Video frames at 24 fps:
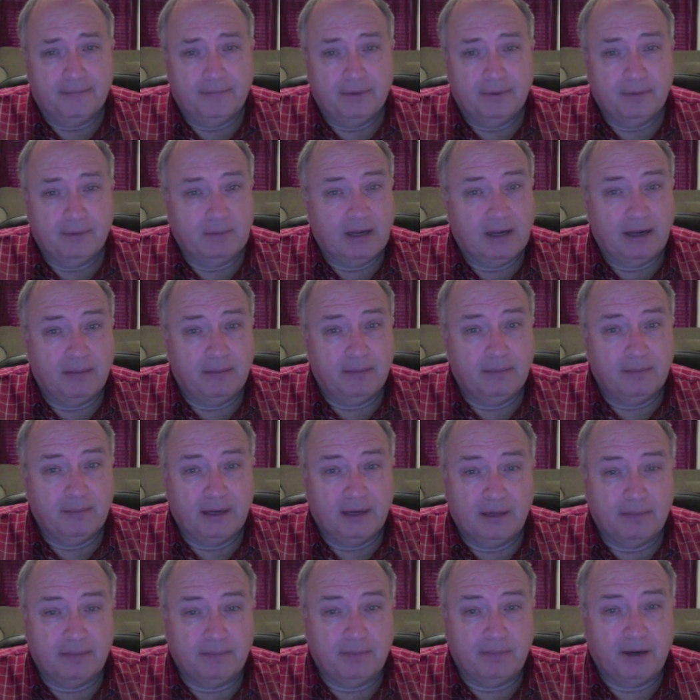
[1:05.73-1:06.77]
And my
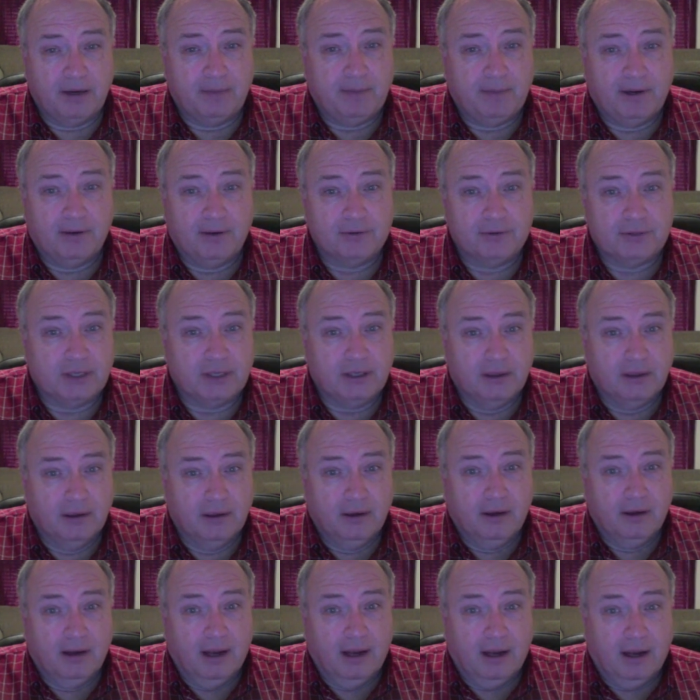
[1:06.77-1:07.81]
papa said,
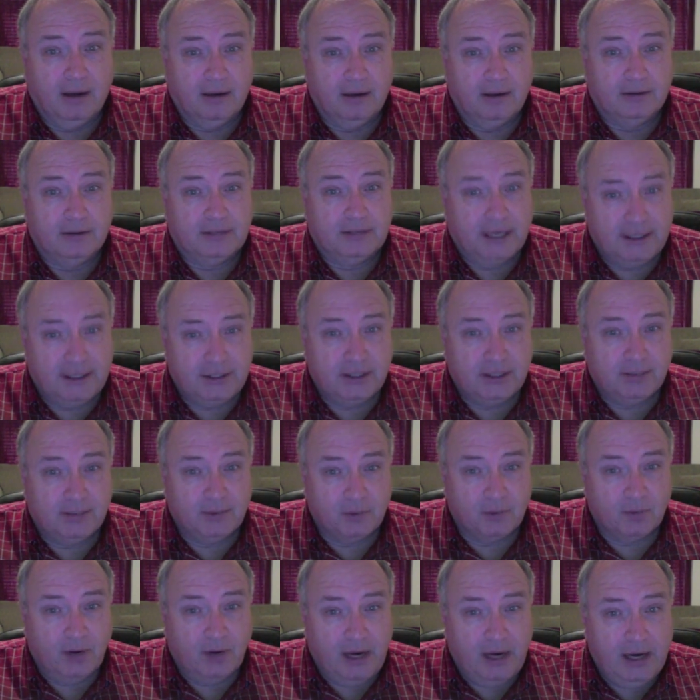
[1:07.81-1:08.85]
teach him
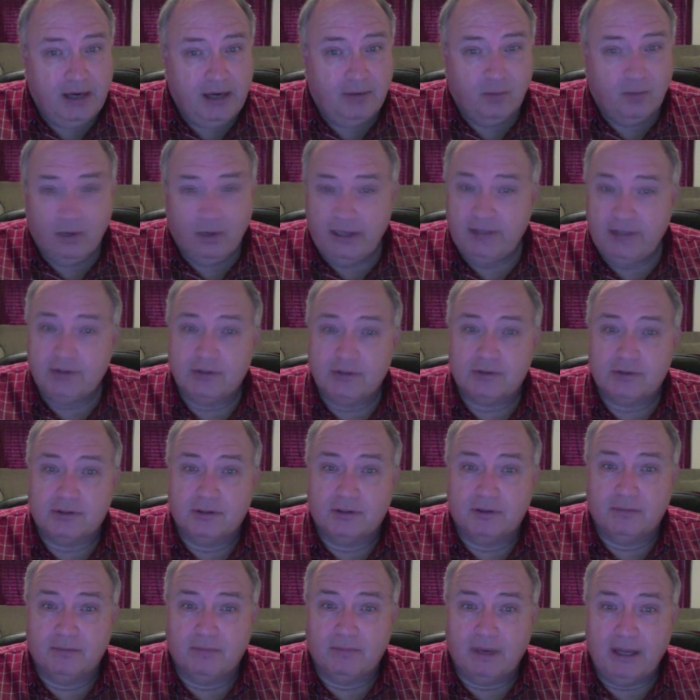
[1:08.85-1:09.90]
to read? Well, he just
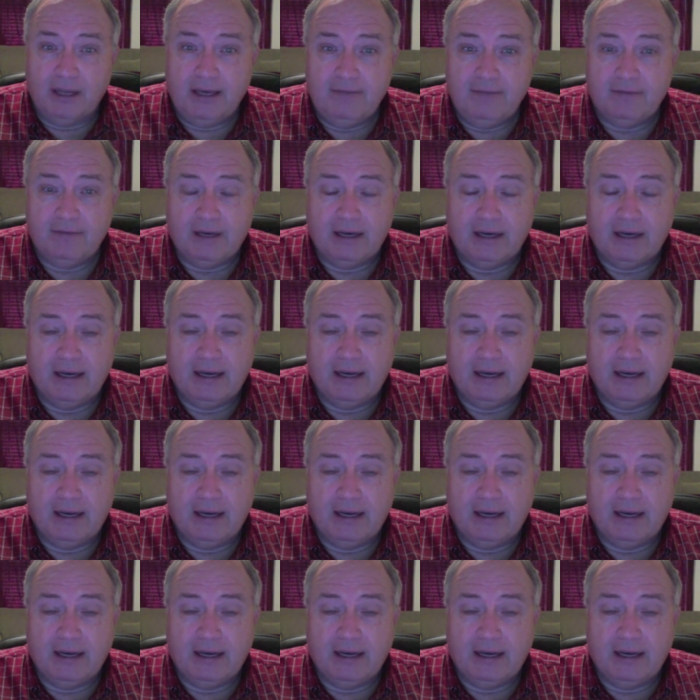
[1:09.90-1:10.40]
couldn't believe it.